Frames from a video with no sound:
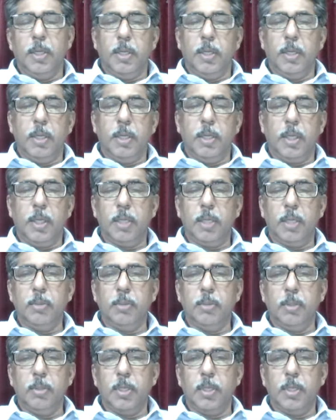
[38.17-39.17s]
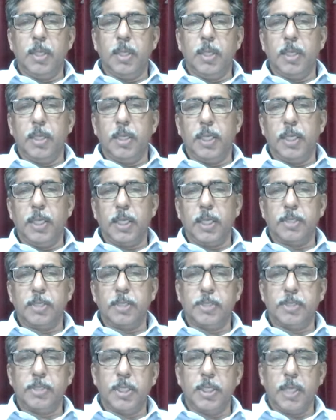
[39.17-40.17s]
How a
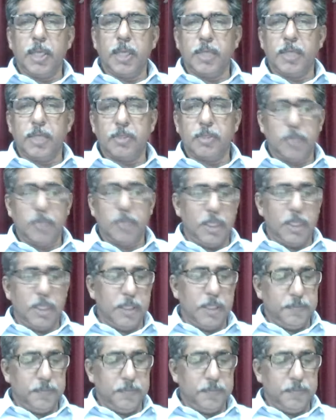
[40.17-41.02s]
Christian assembly